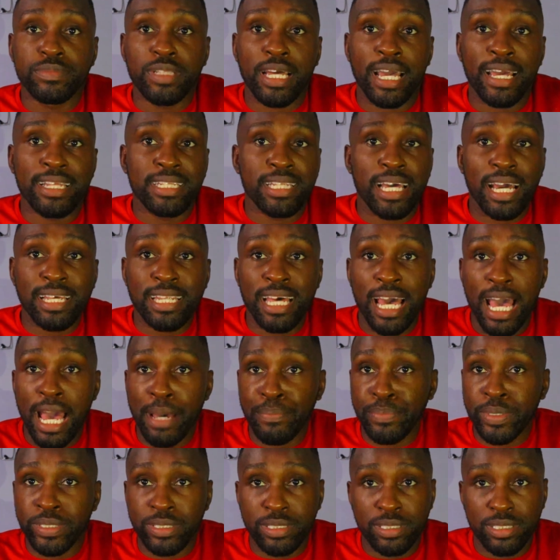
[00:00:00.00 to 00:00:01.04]
And that
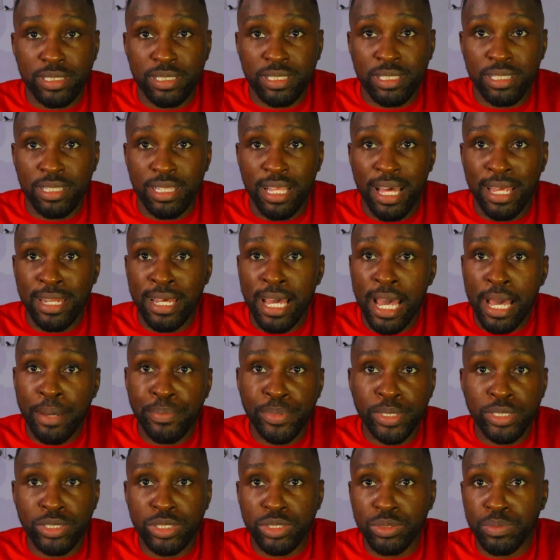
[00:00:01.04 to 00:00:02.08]
happens
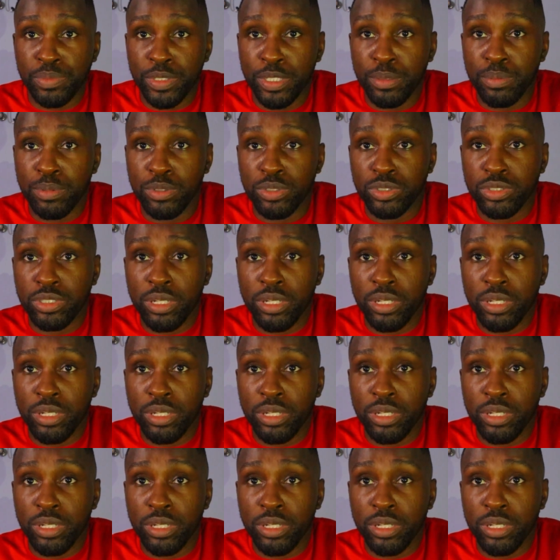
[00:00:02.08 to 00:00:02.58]
to people.